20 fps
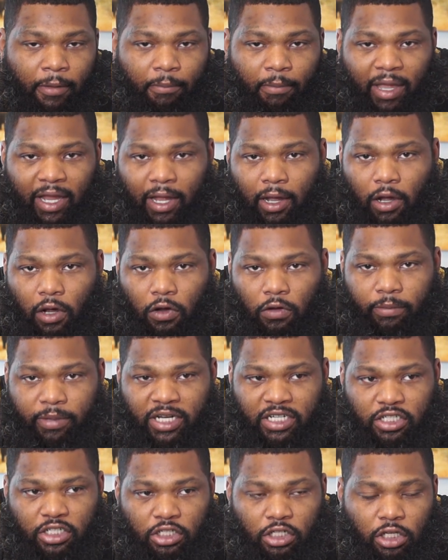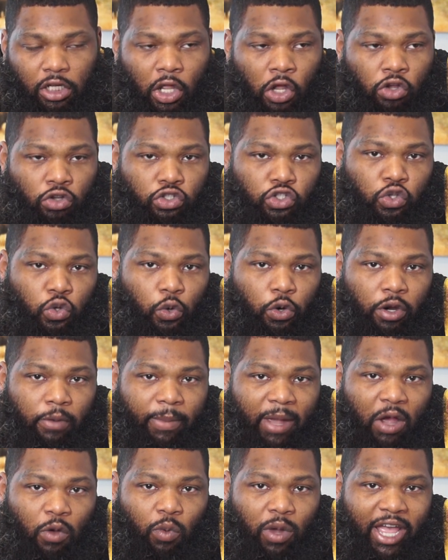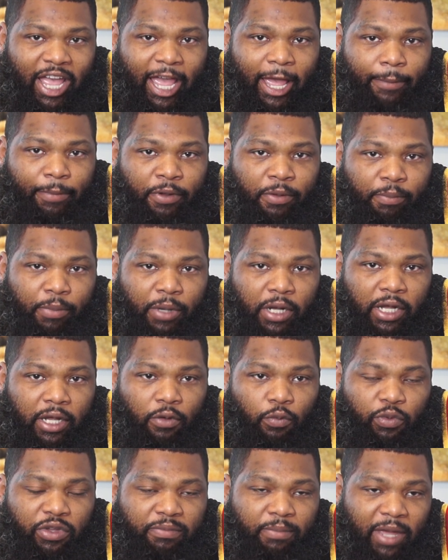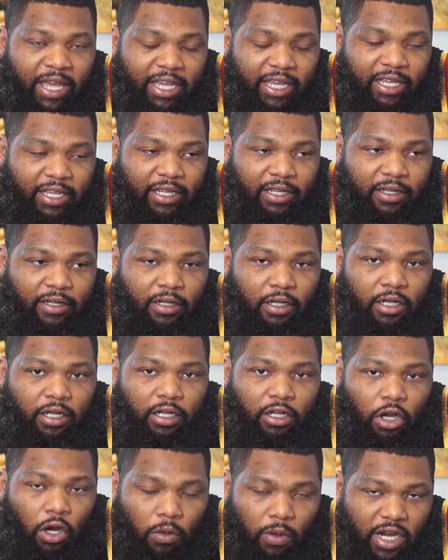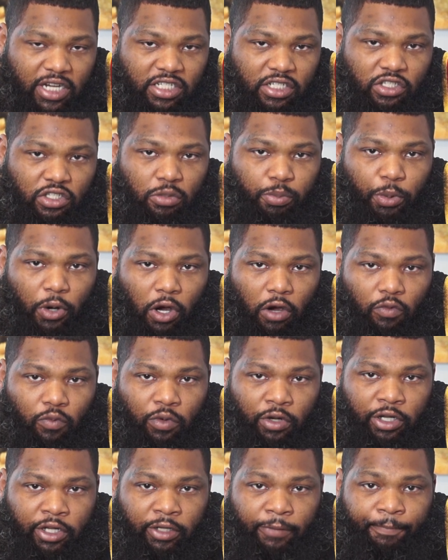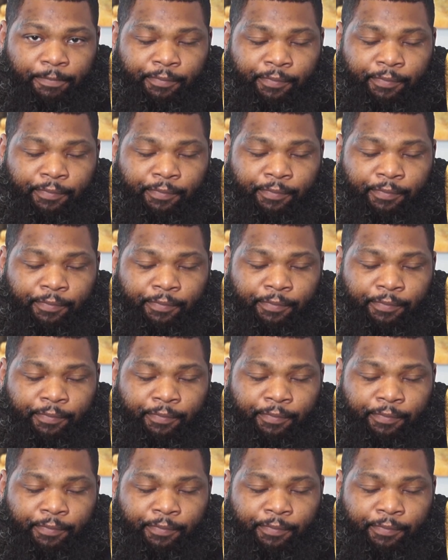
make a whole bunch of long story about what happened, but we made uh, corrections to part one.